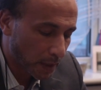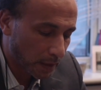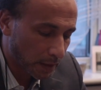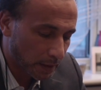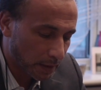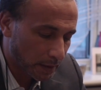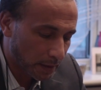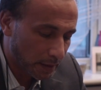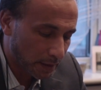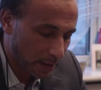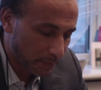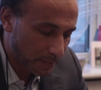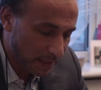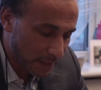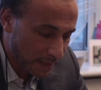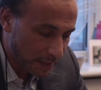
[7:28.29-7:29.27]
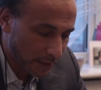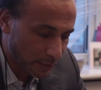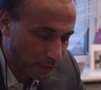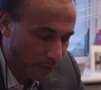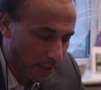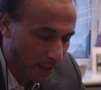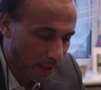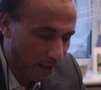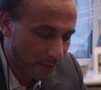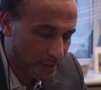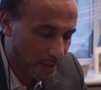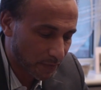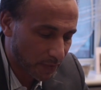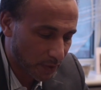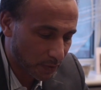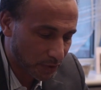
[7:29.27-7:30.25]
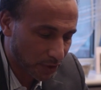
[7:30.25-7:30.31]
And in Medina you have
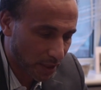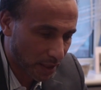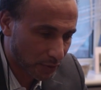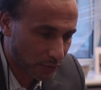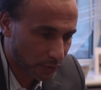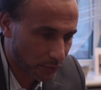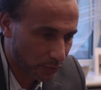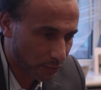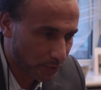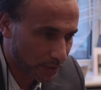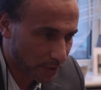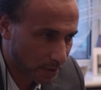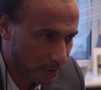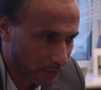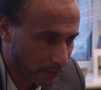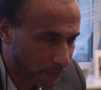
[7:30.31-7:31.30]
something which has to do with